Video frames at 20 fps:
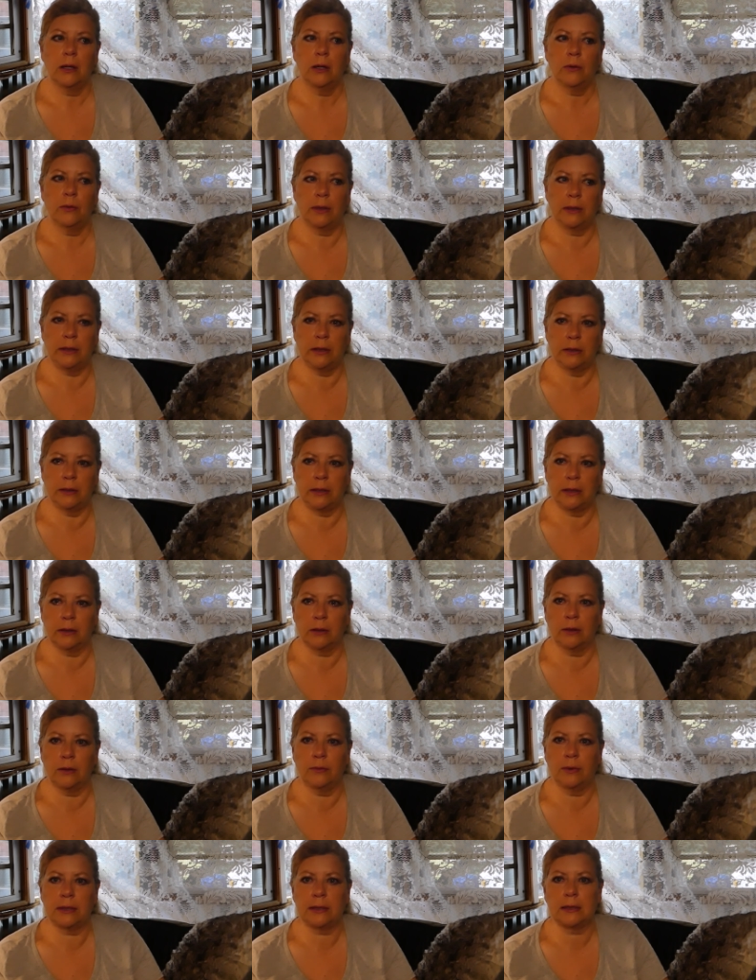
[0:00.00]
when you're
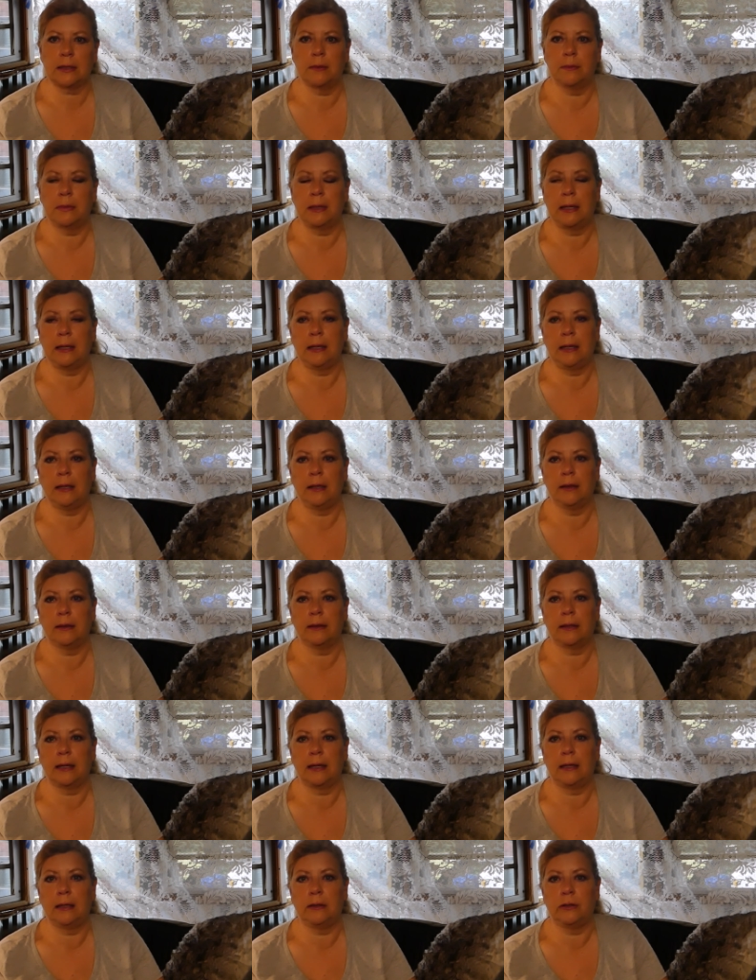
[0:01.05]
dealing with somebody
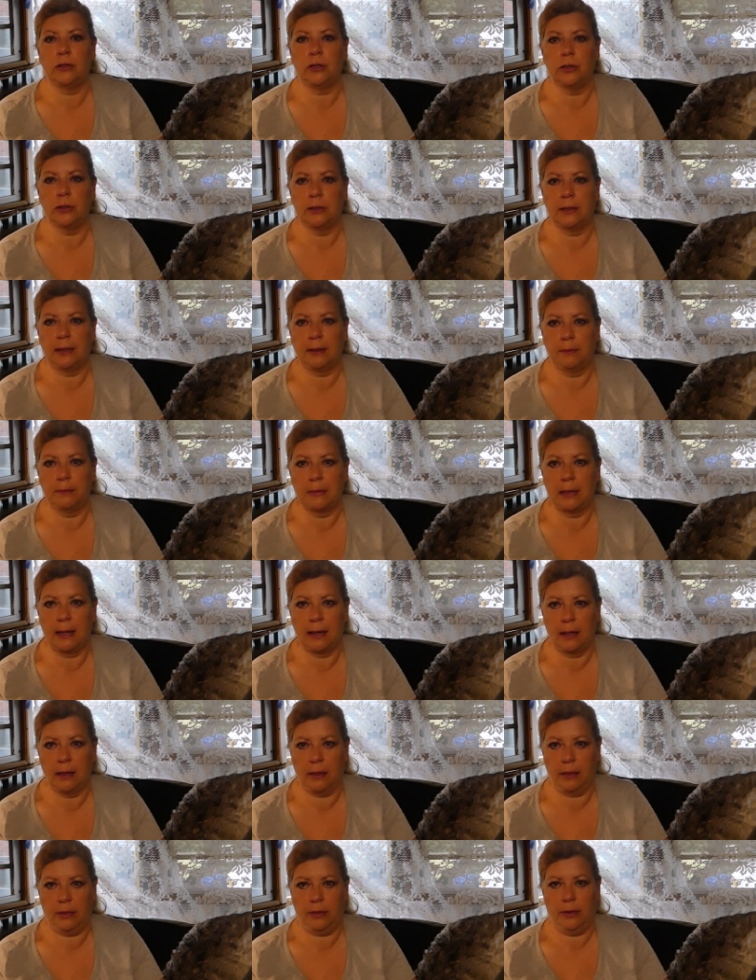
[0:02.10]
that is using
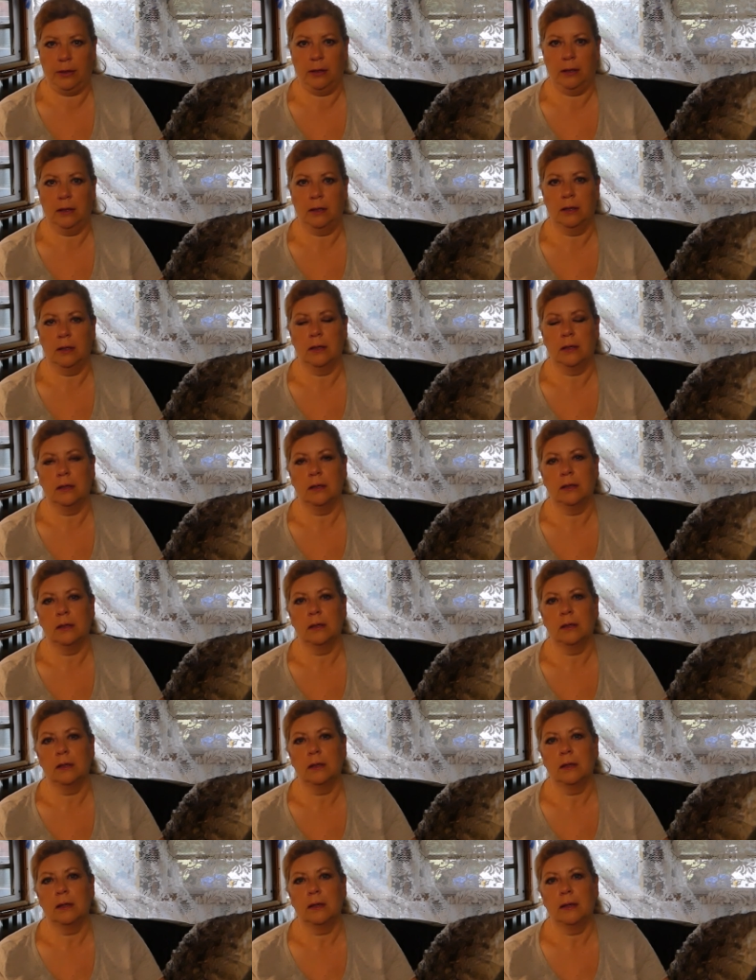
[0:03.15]
meth,
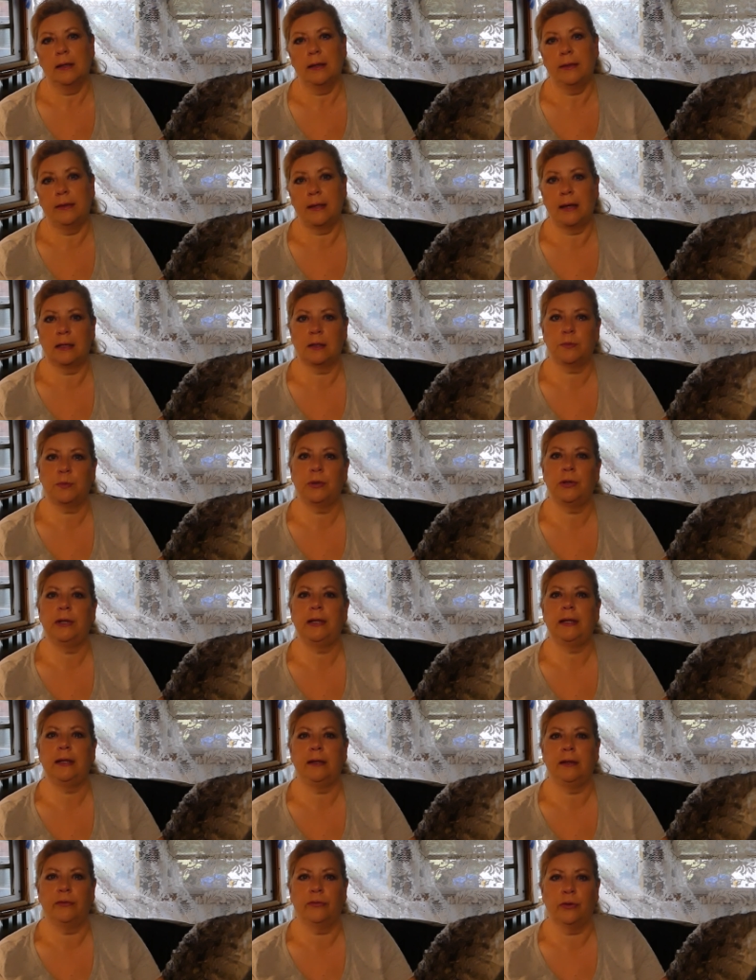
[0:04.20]
that's pretty
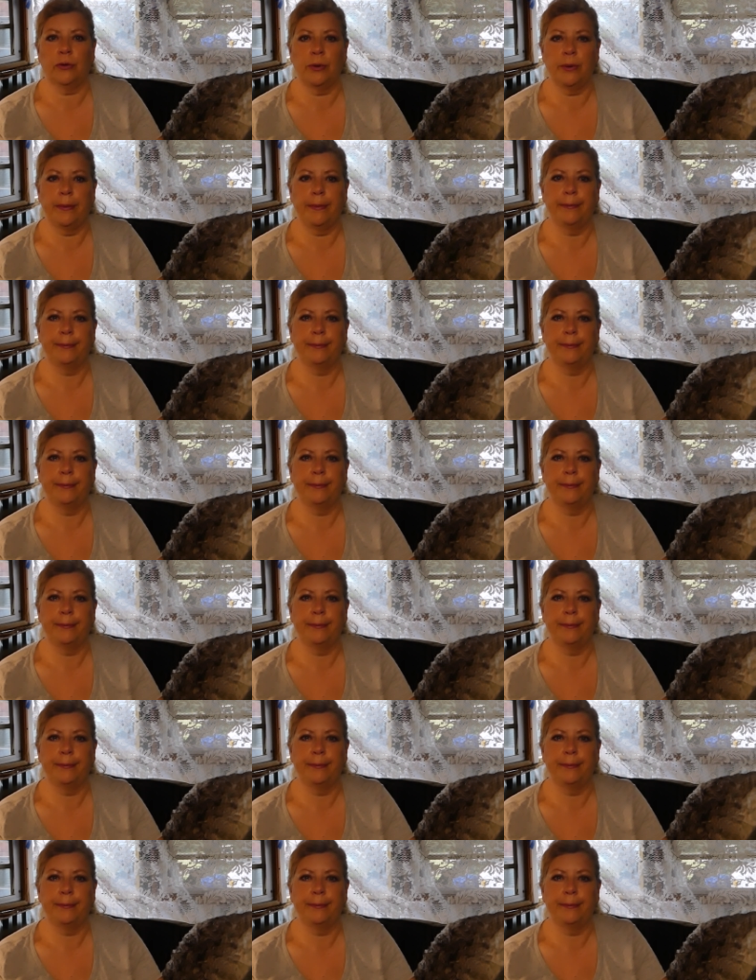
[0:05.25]
evil.